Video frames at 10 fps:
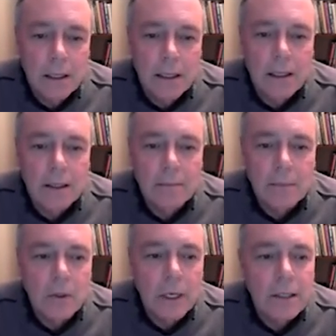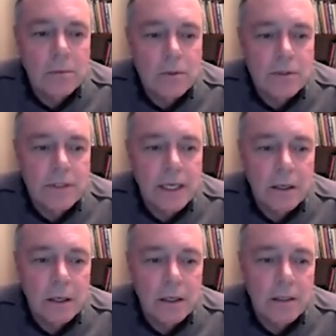or edibles that
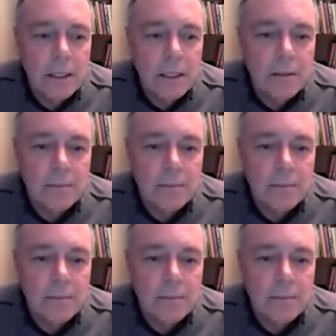are